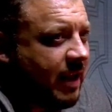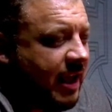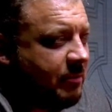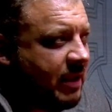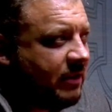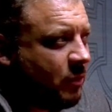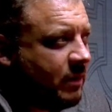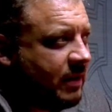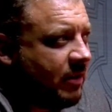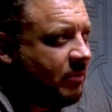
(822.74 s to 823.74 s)
I had a mentor
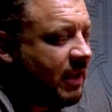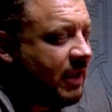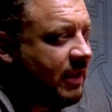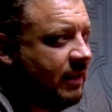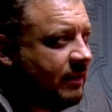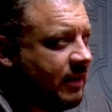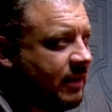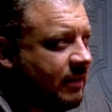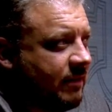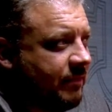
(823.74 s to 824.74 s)
tell me, he
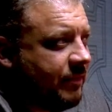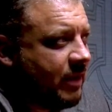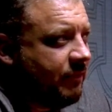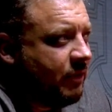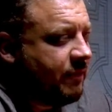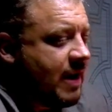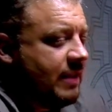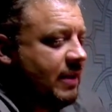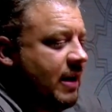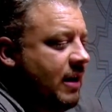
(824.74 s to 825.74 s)
said, if you
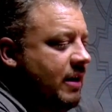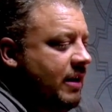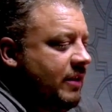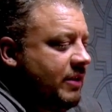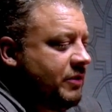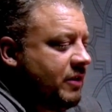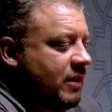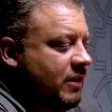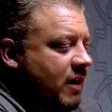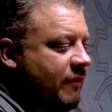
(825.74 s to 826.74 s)
find an area that you're
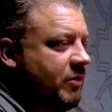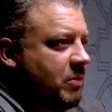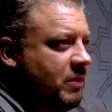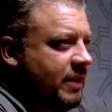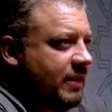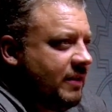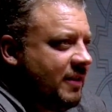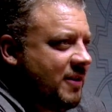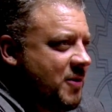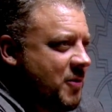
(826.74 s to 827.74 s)
uncomfortable in,
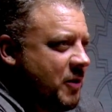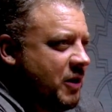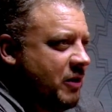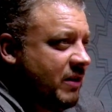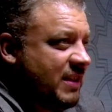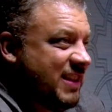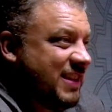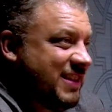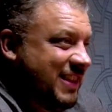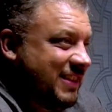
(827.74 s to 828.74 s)
or you're mm.
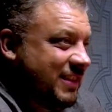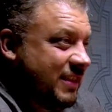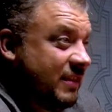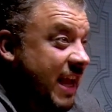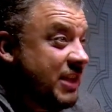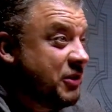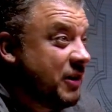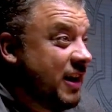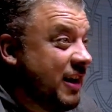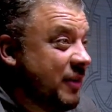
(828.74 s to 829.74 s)
resisting. Mm-hmm. That's
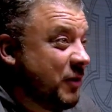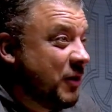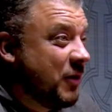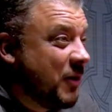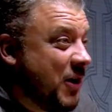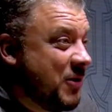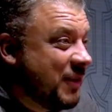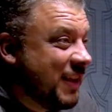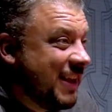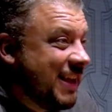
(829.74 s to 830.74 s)
your area for
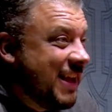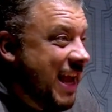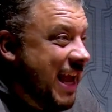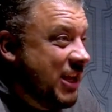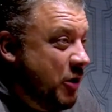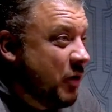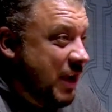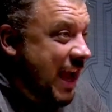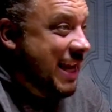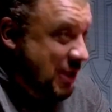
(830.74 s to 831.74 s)
growth. Yes. And you
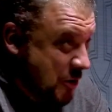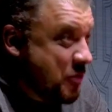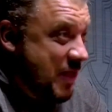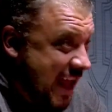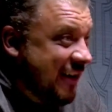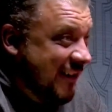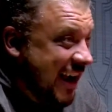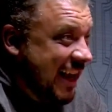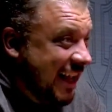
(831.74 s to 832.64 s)
were kind of doing that, right? Yeah.